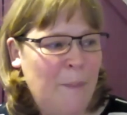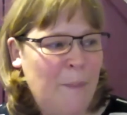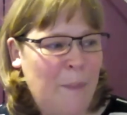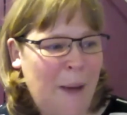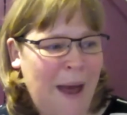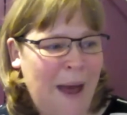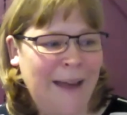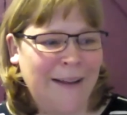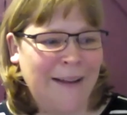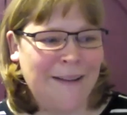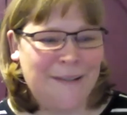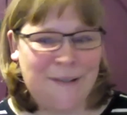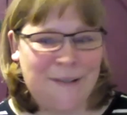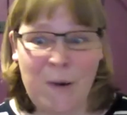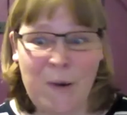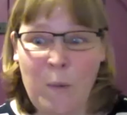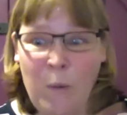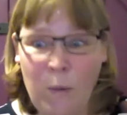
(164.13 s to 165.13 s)
back
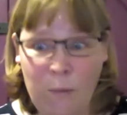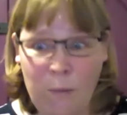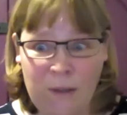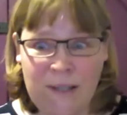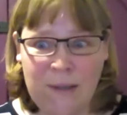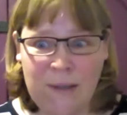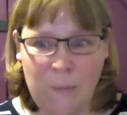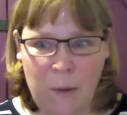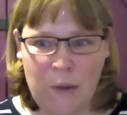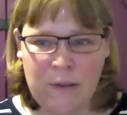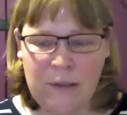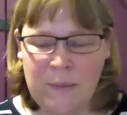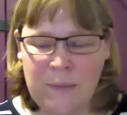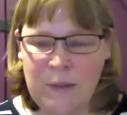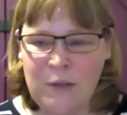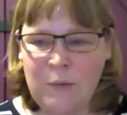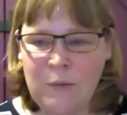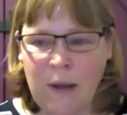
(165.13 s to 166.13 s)
to what we're supposed to
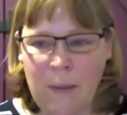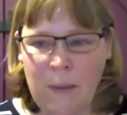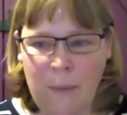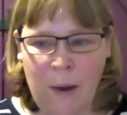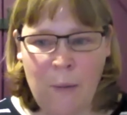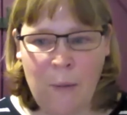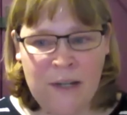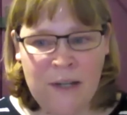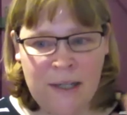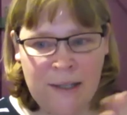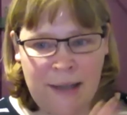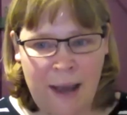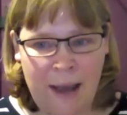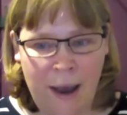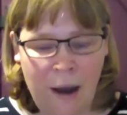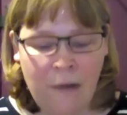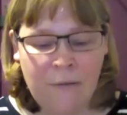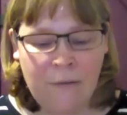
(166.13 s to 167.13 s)
be talking about, which is
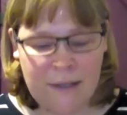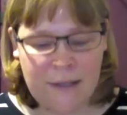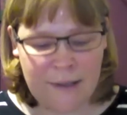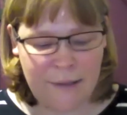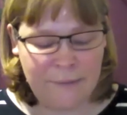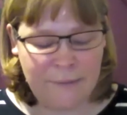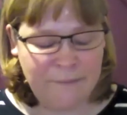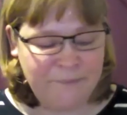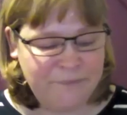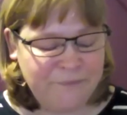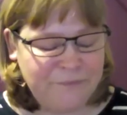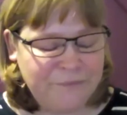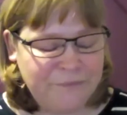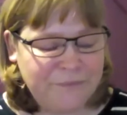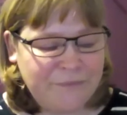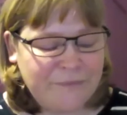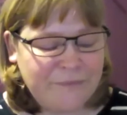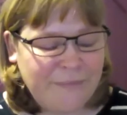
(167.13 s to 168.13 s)
Harrison.
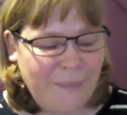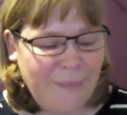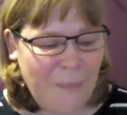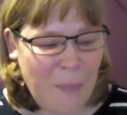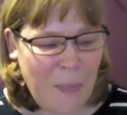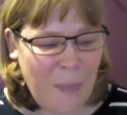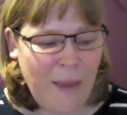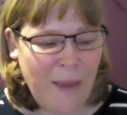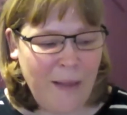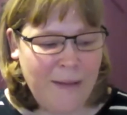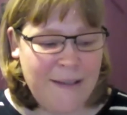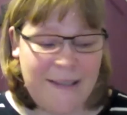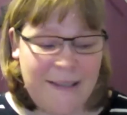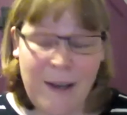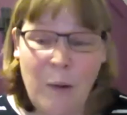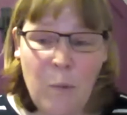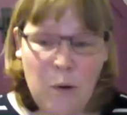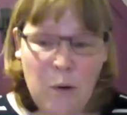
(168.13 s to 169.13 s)
Yeah.
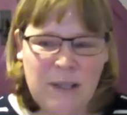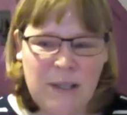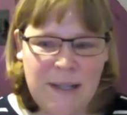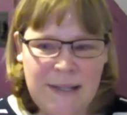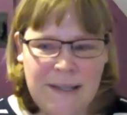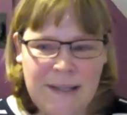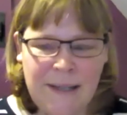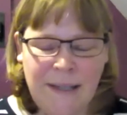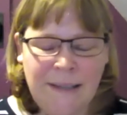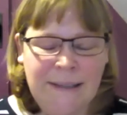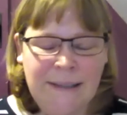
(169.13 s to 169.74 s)
See, I was listening.